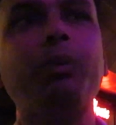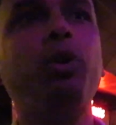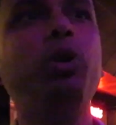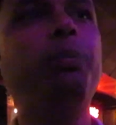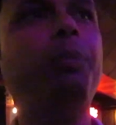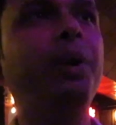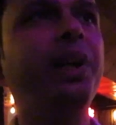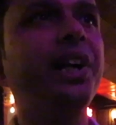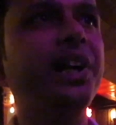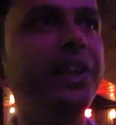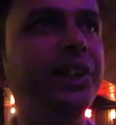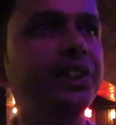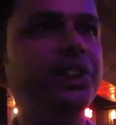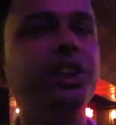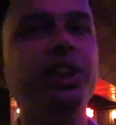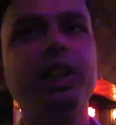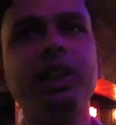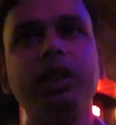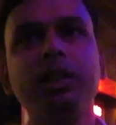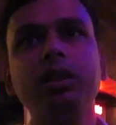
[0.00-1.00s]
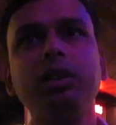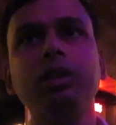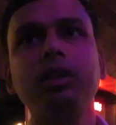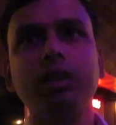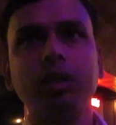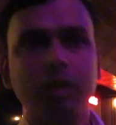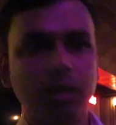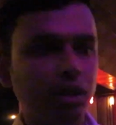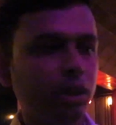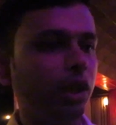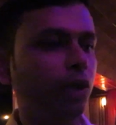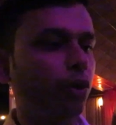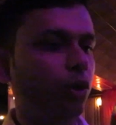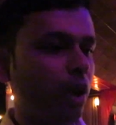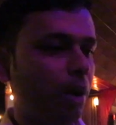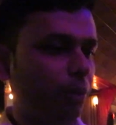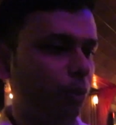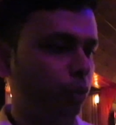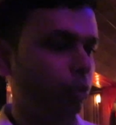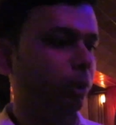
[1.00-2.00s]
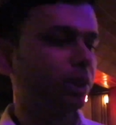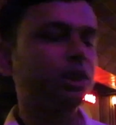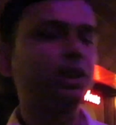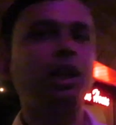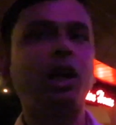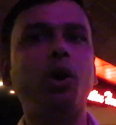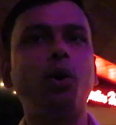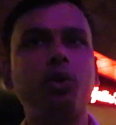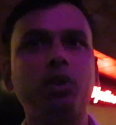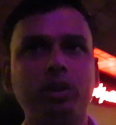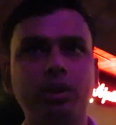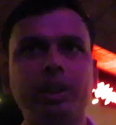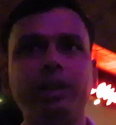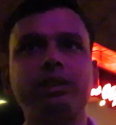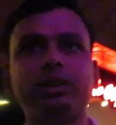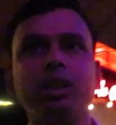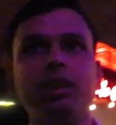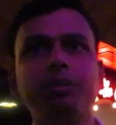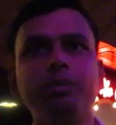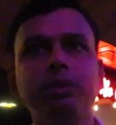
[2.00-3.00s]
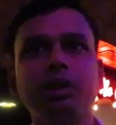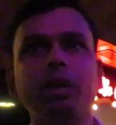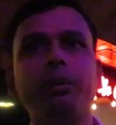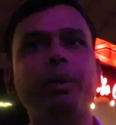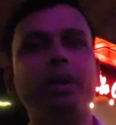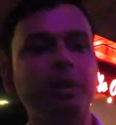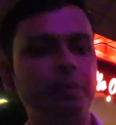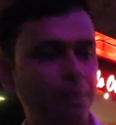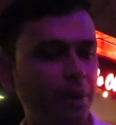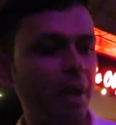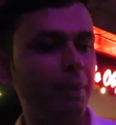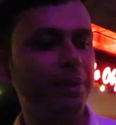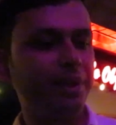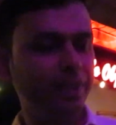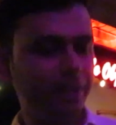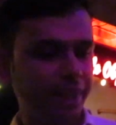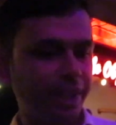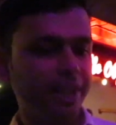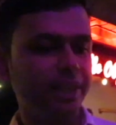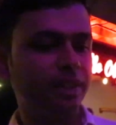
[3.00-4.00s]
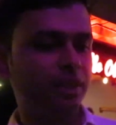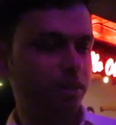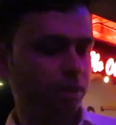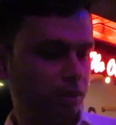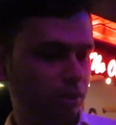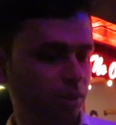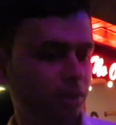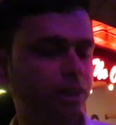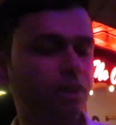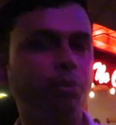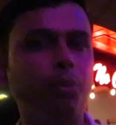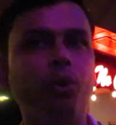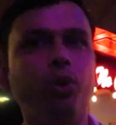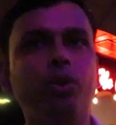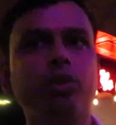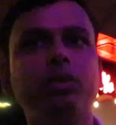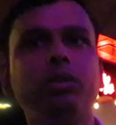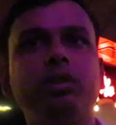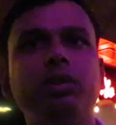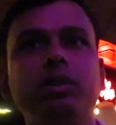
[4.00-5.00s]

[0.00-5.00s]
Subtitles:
time we play DJ. Now we have too much crowd that time. Everybody having dance, explore.